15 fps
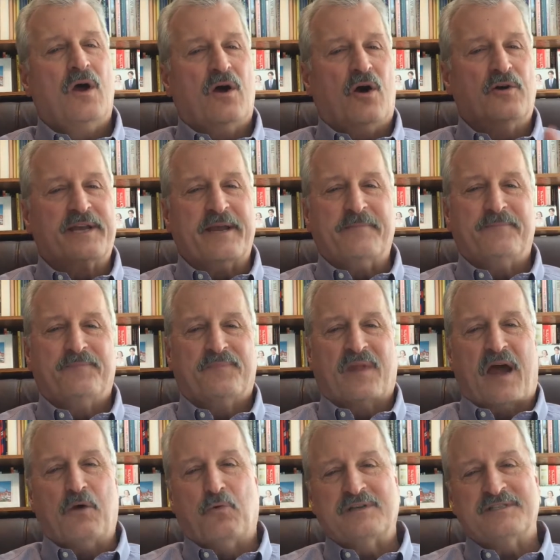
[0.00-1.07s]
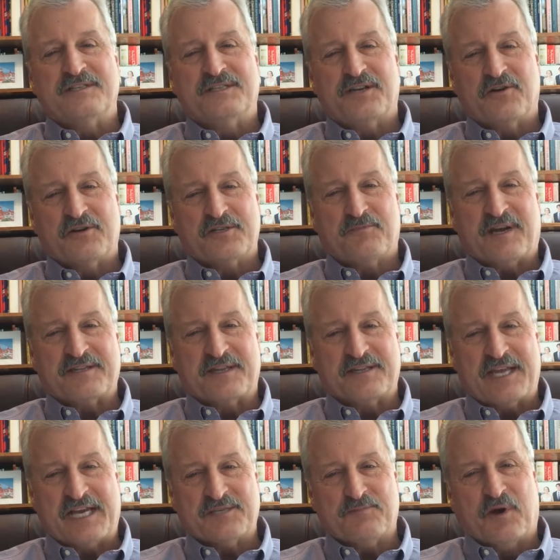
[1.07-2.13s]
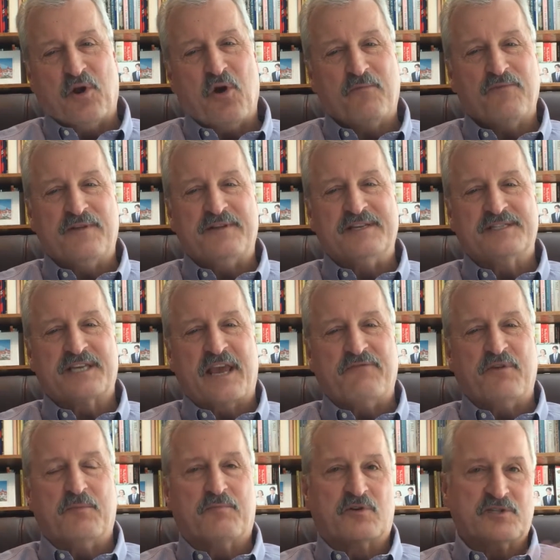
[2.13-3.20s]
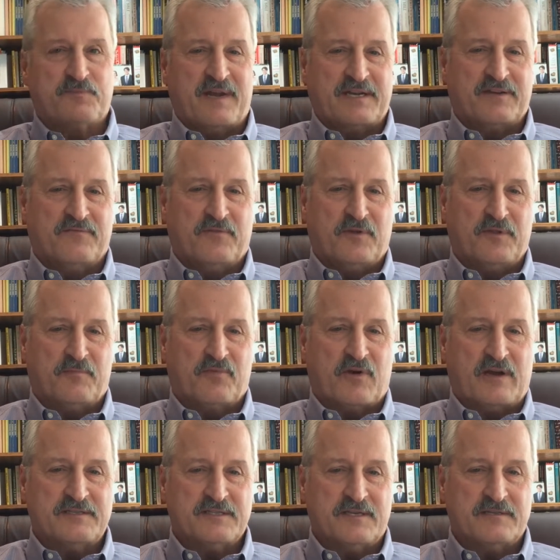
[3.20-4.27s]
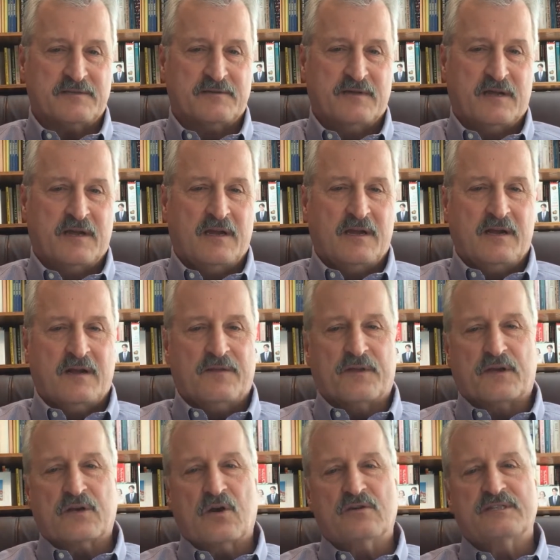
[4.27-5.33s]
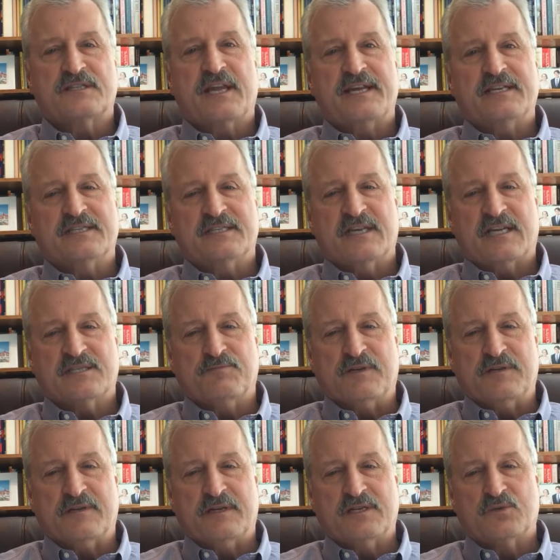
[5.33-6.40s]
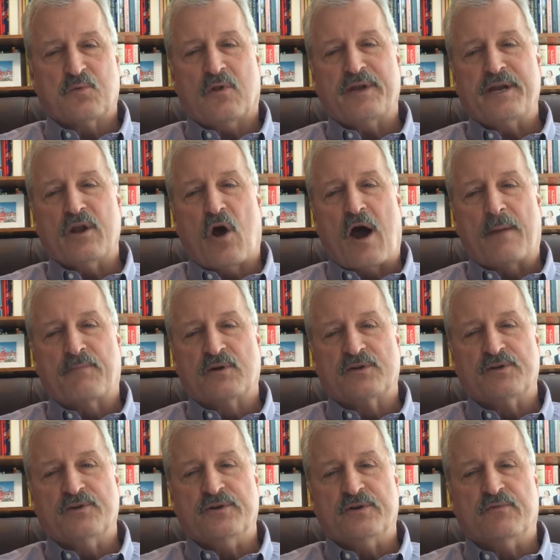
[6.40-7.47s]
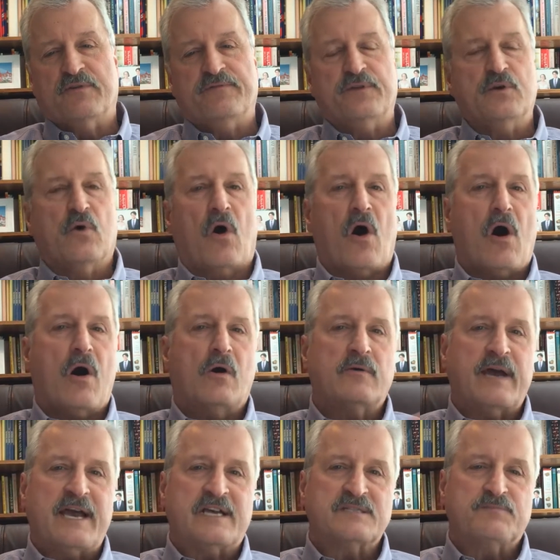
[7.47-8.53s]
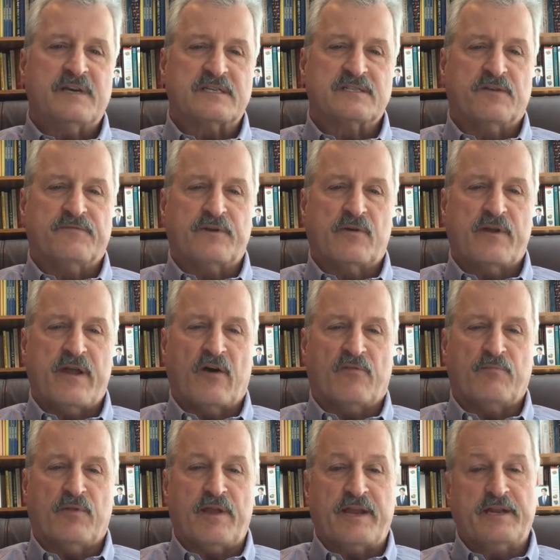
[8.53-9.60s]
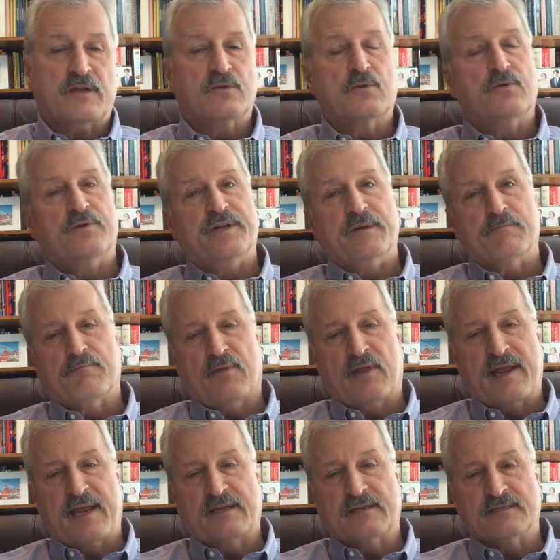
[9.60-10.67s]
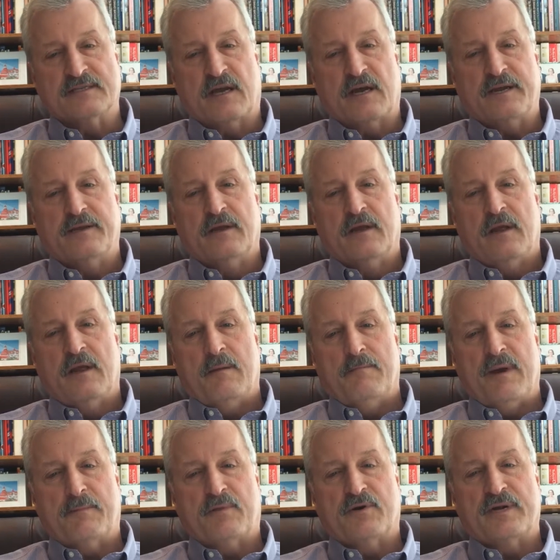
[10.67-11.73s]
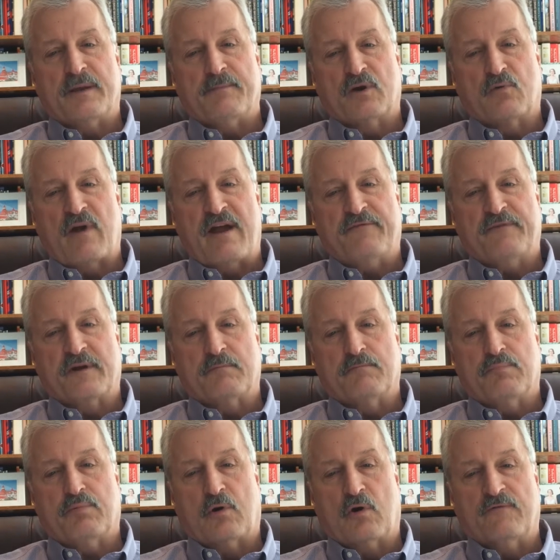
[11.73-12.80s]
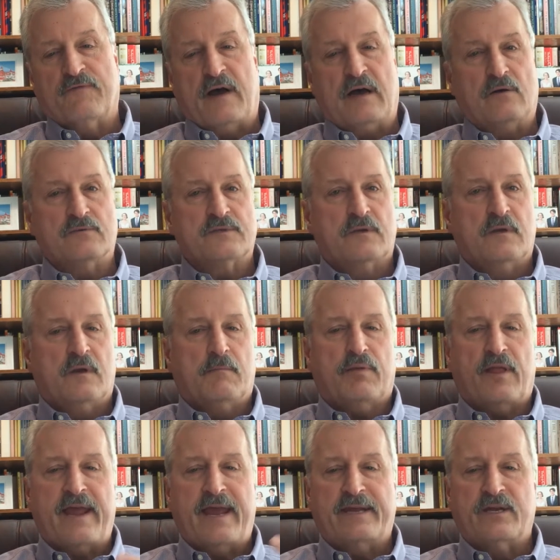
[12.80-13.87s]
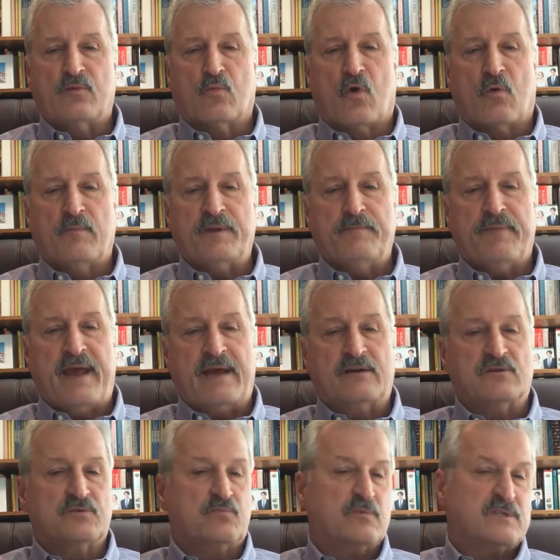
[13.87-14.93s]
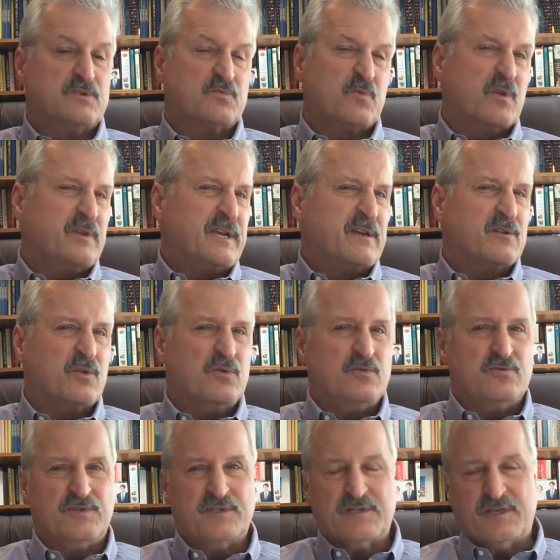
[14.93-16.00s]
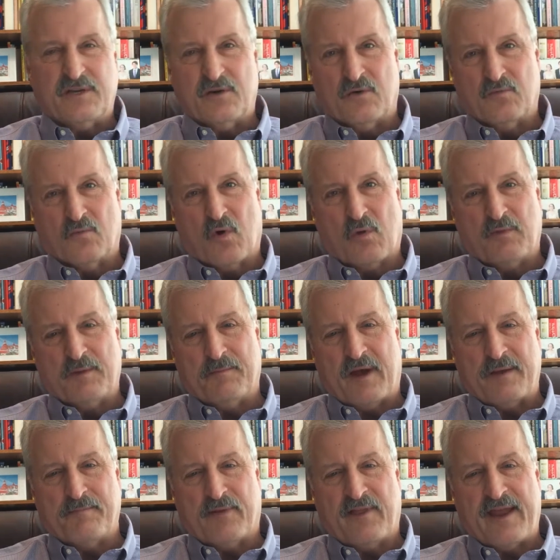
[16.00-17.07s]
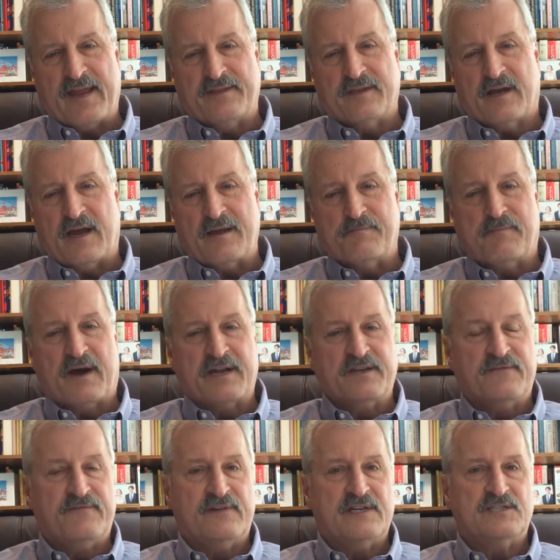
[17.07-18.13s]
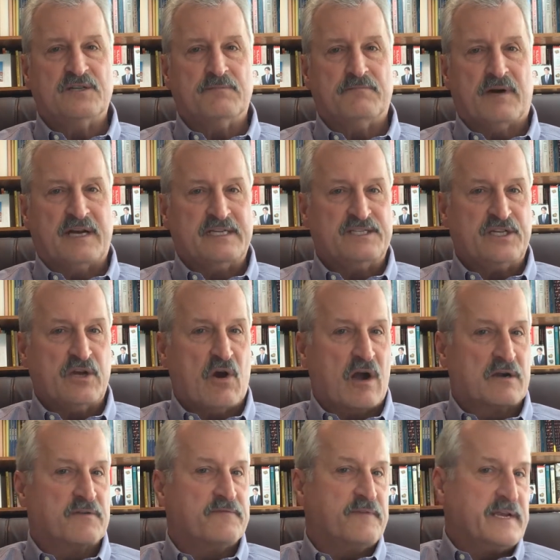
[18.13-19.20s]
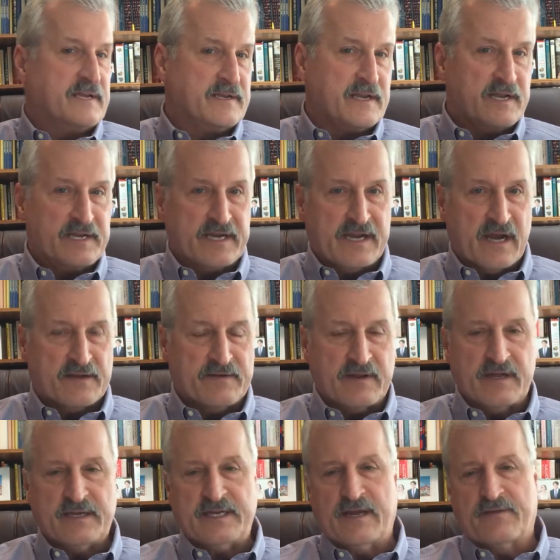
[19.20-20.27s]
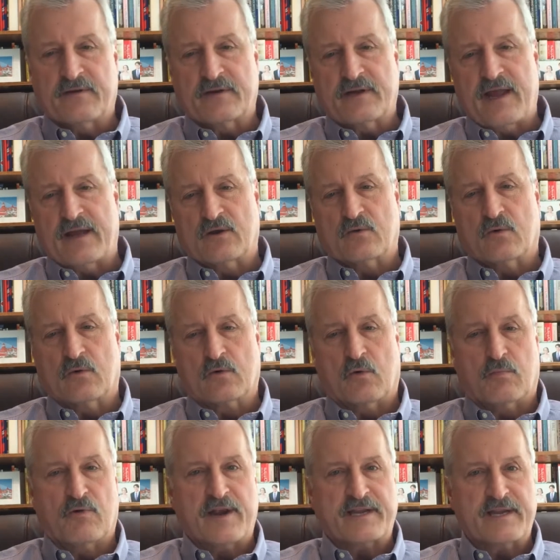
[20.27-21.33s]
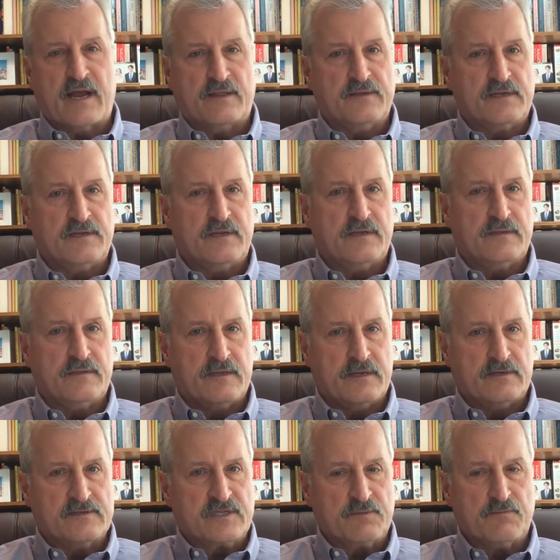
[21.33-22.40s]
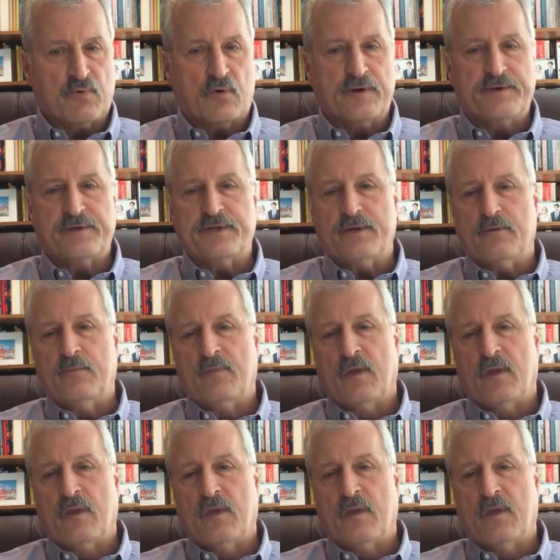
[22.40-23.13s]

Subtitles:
Okay, I wasn't serious about the test, but hopefully this gave you a perspective on the process. The current state assessment is really an opportunity to review all aspects of your health plan, including plan design, member demographic profiles, plan enrollment patterns, which really includes enrollment by plan type, by division, by geography, and any other categorical breakdown that is important to you,